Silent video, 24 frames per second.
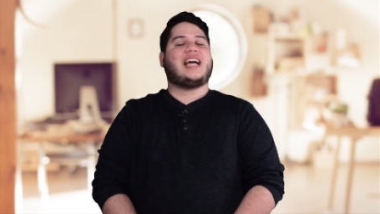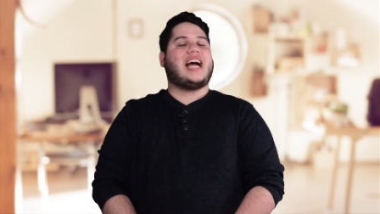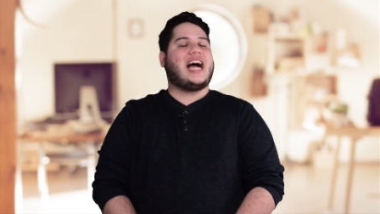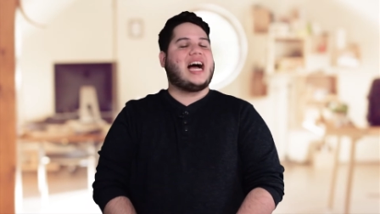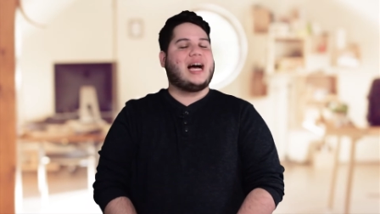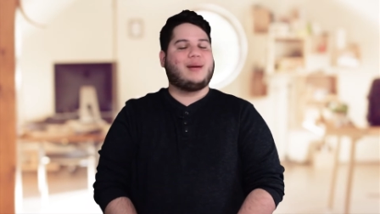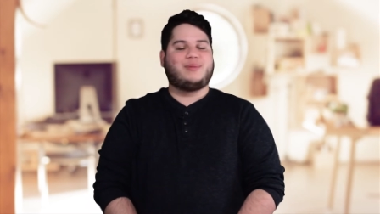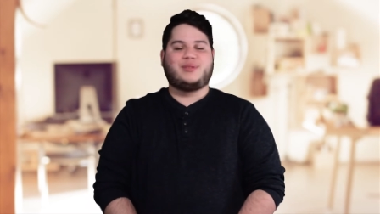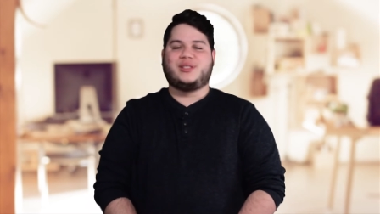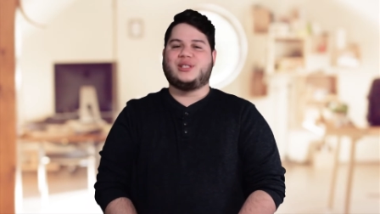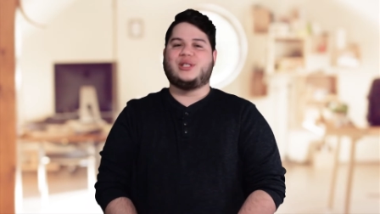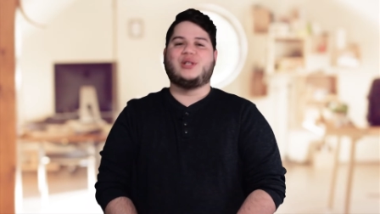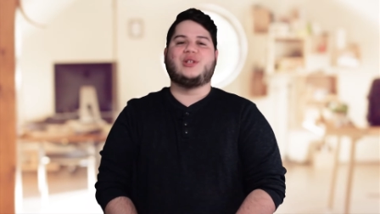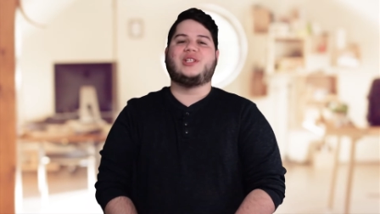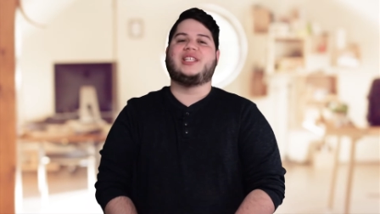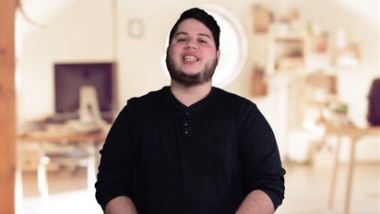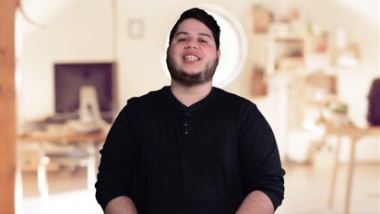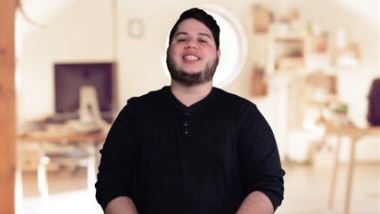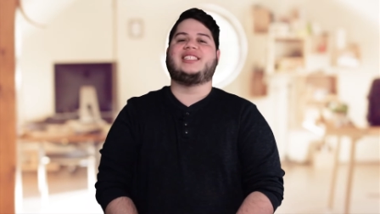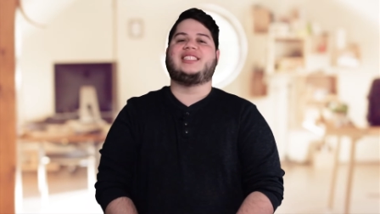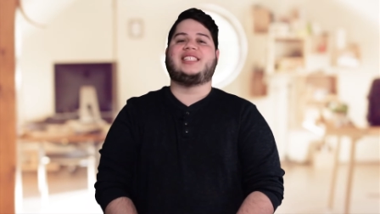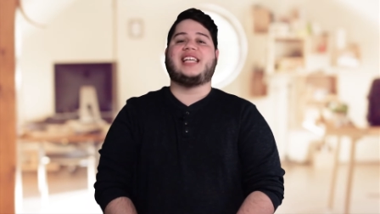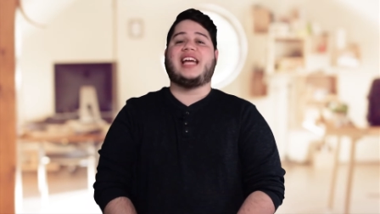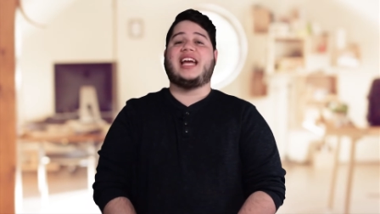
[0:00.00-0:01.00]
Absolutely
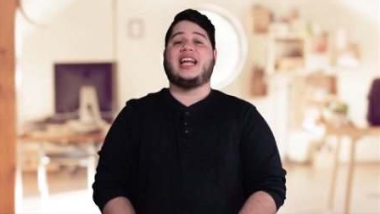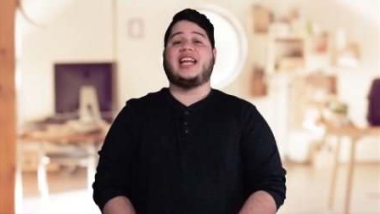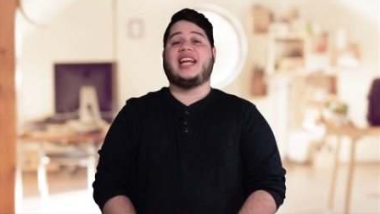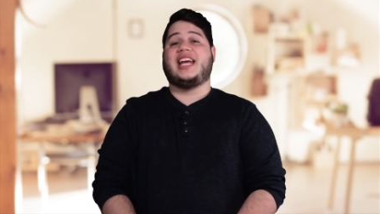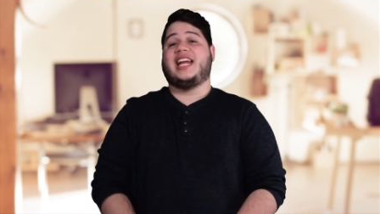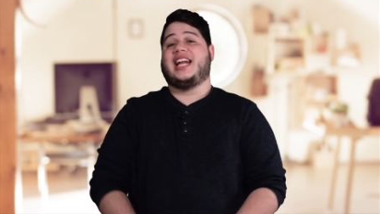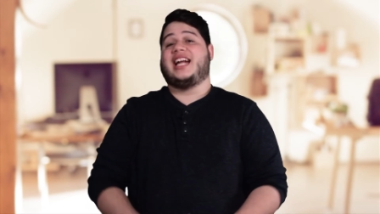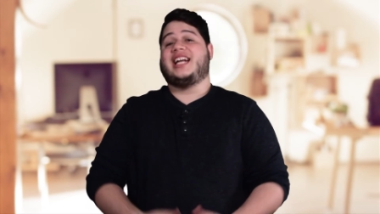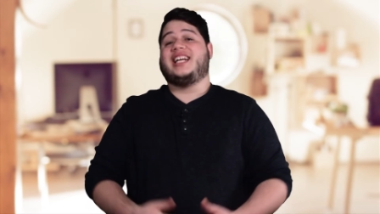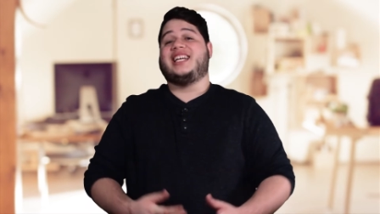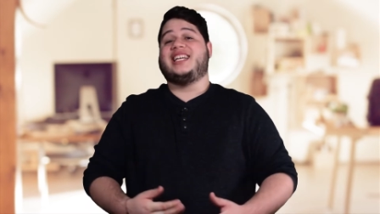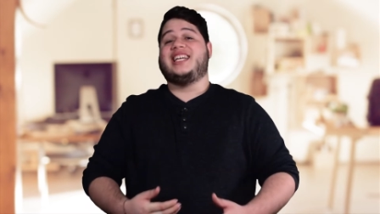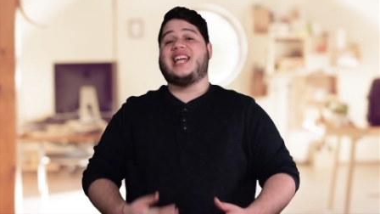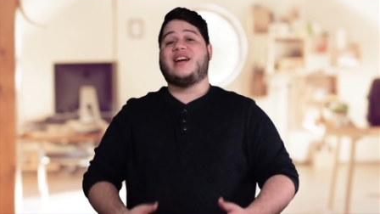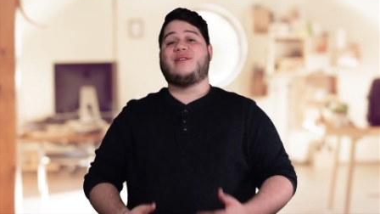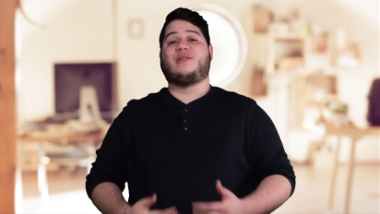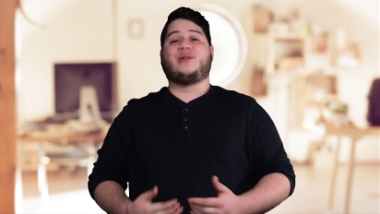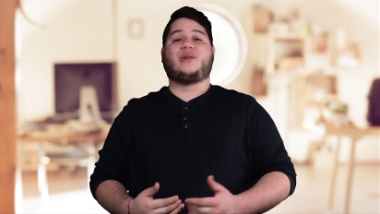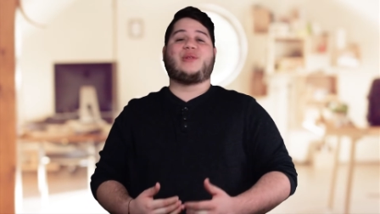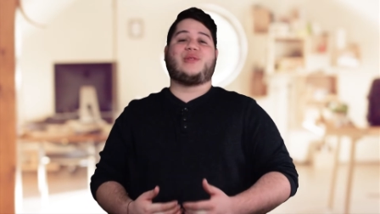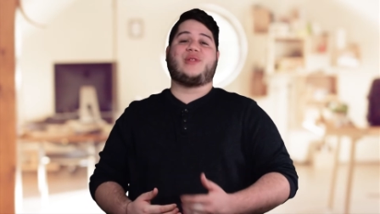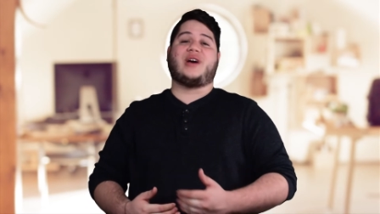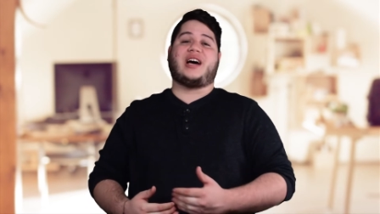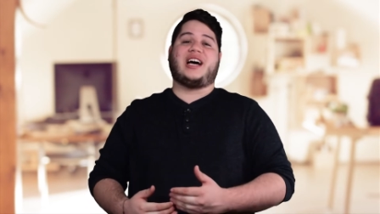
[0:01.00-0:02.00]
insane. And I
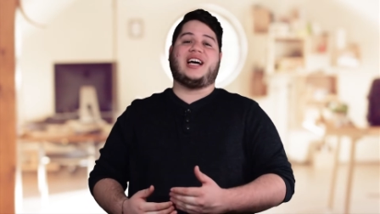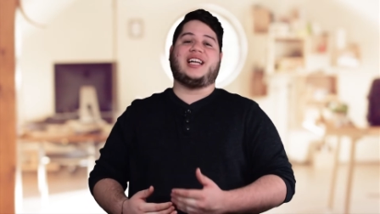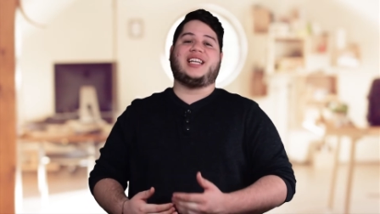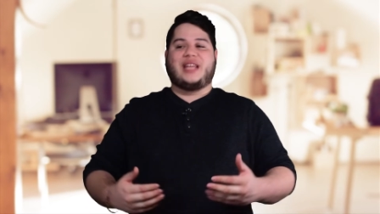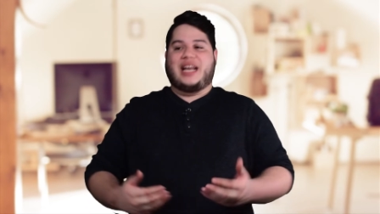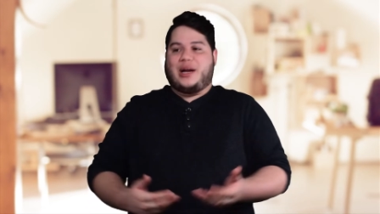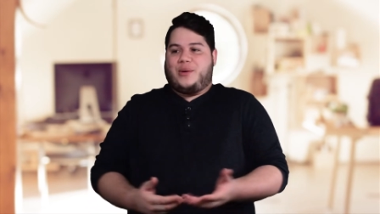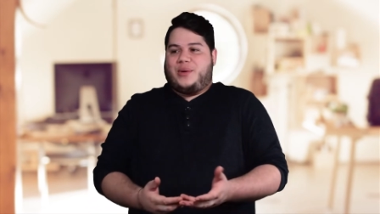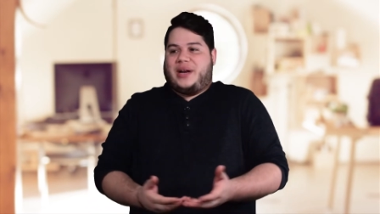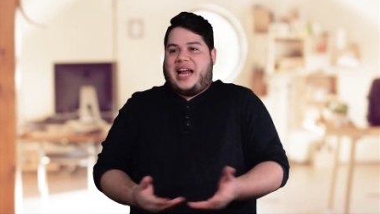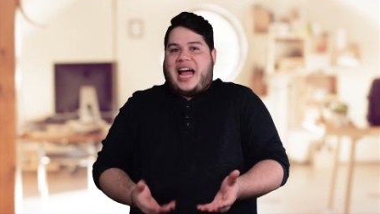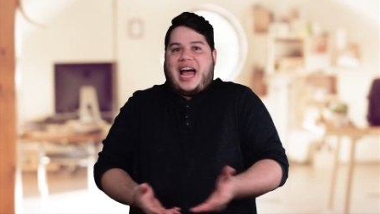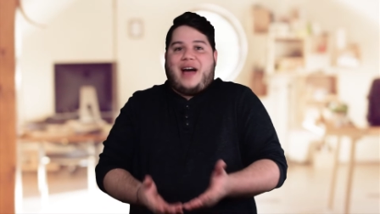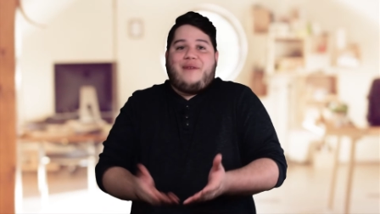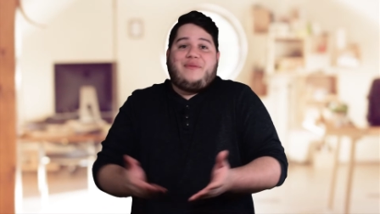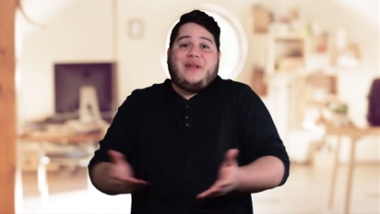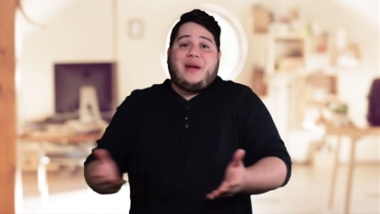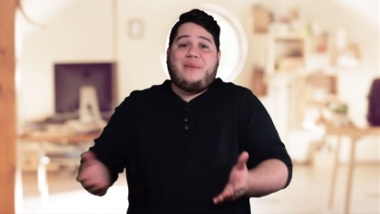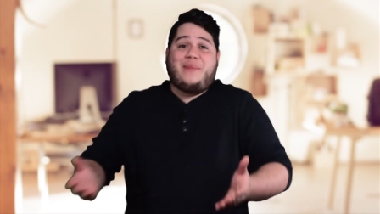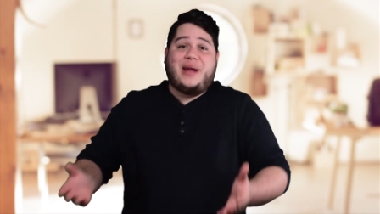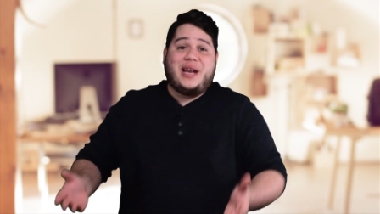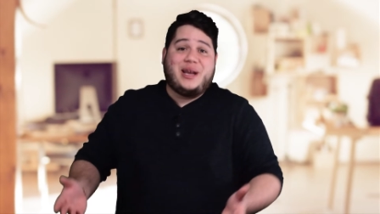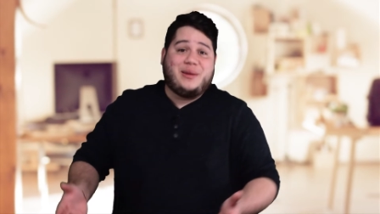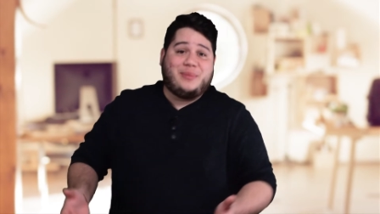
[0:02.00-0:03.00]
never thought that I would have
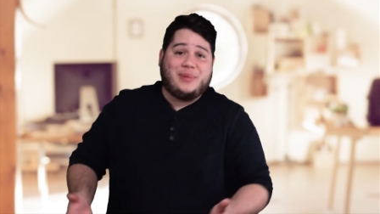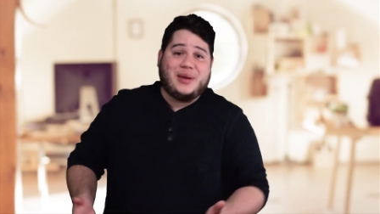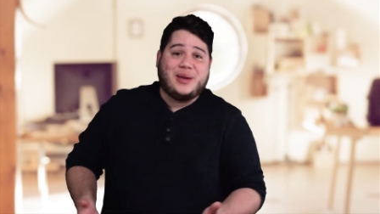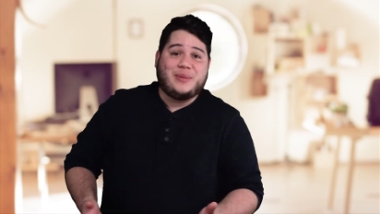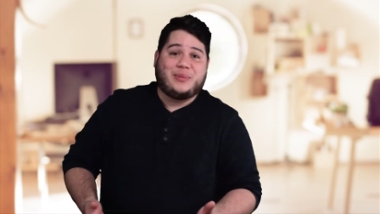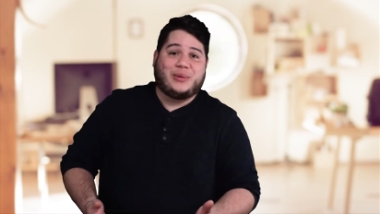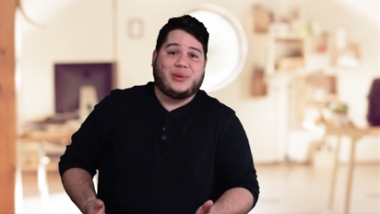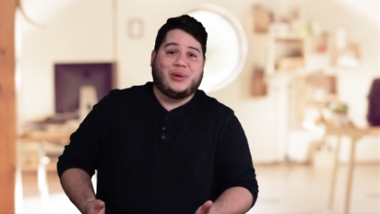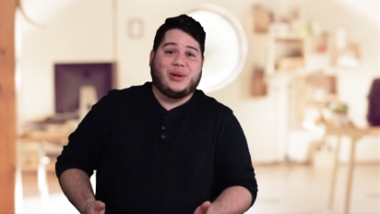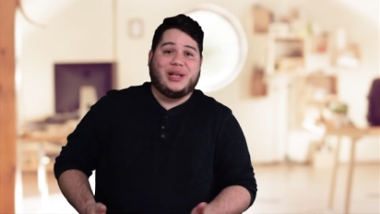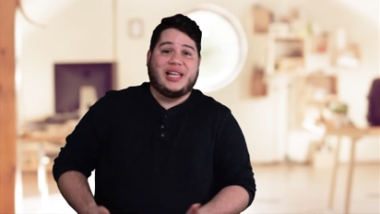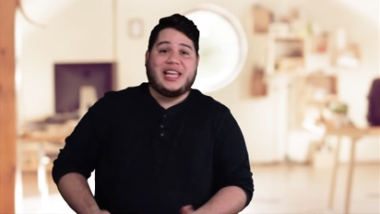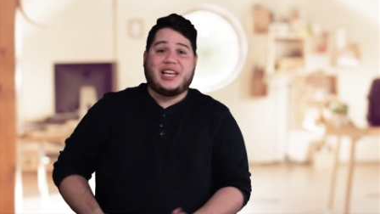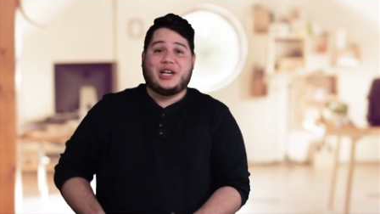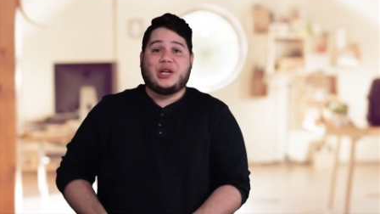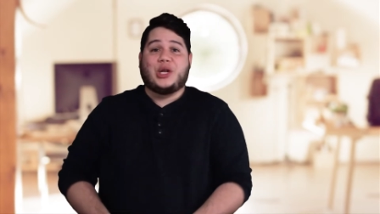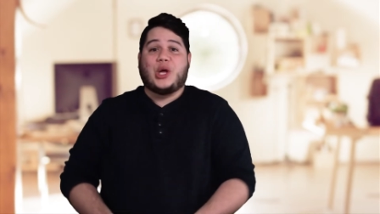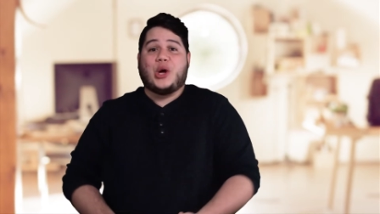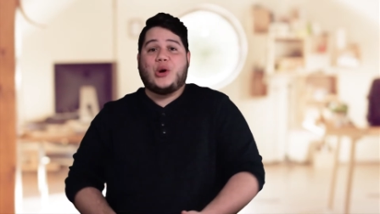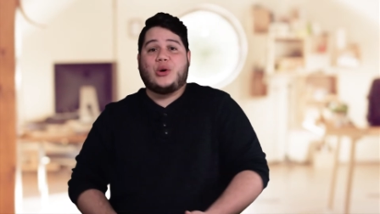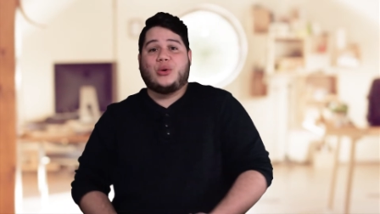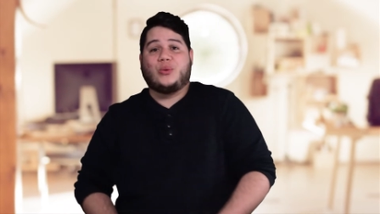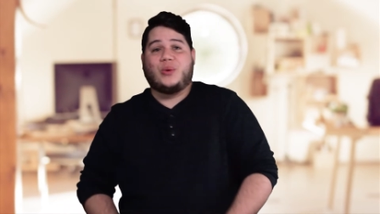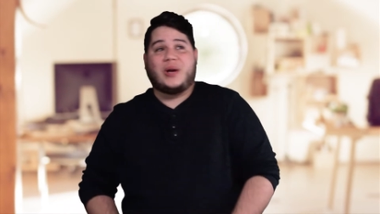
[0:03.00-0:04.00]
that many people, let
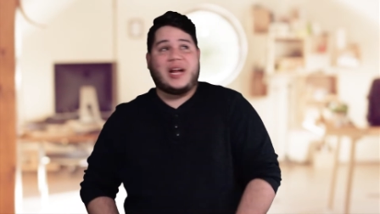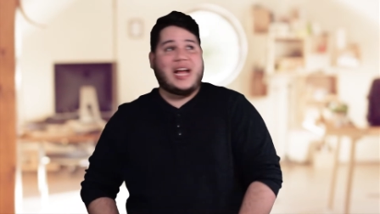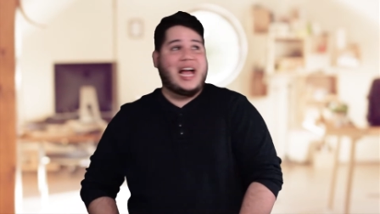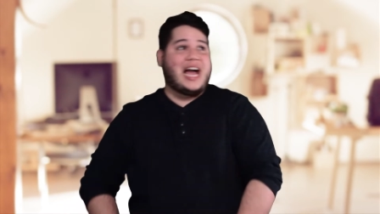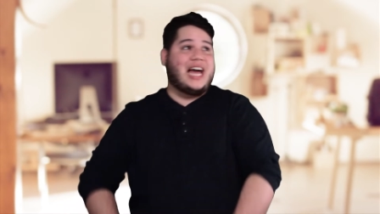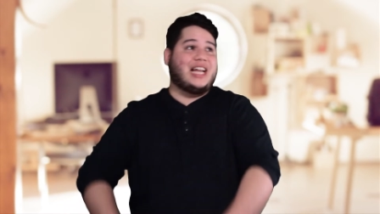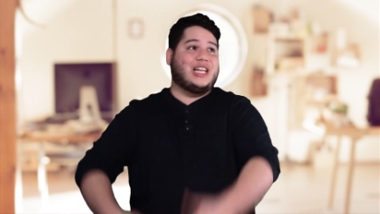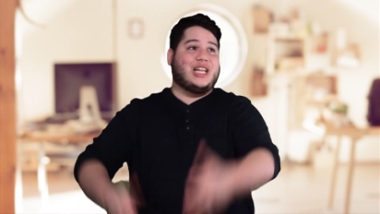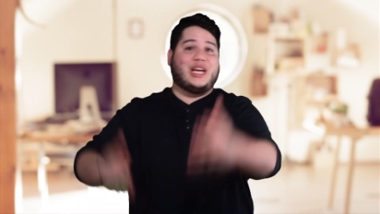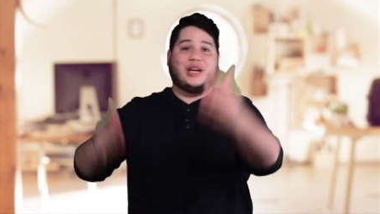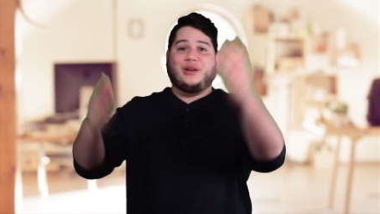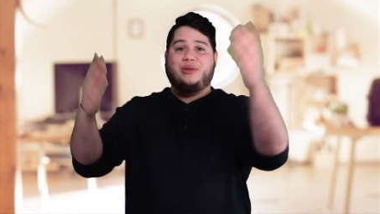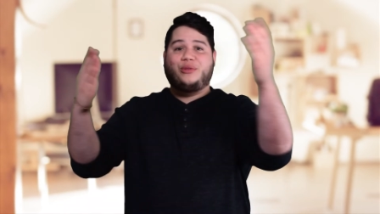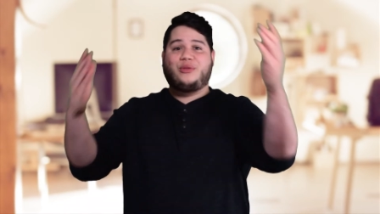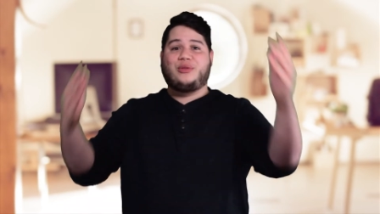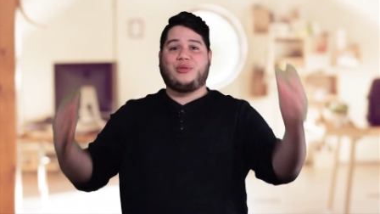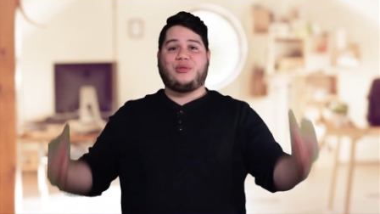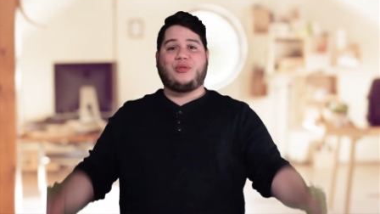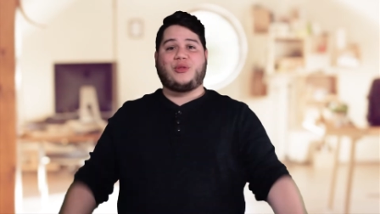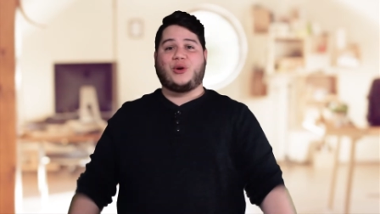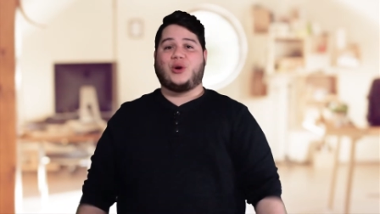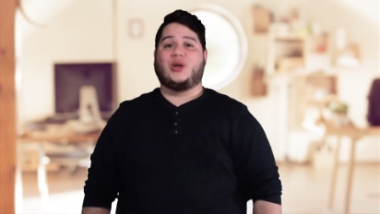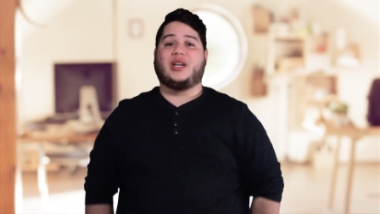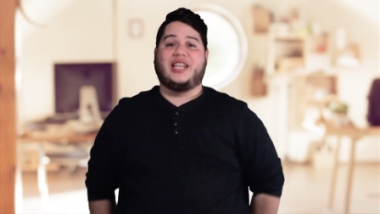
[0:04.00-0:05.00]
alone when I had like
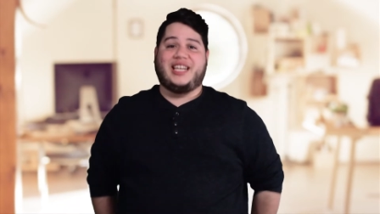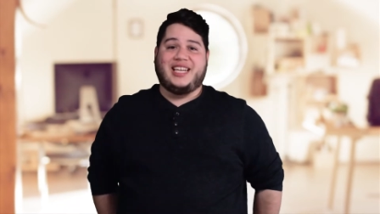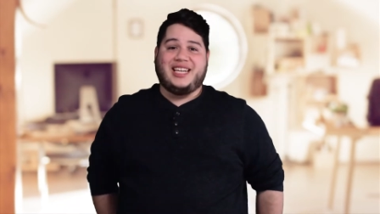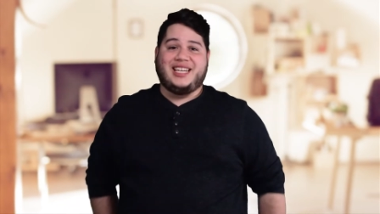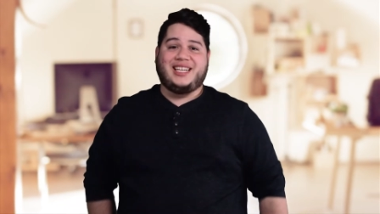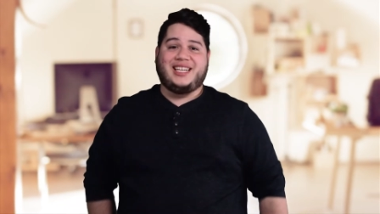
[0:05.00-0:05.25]
30.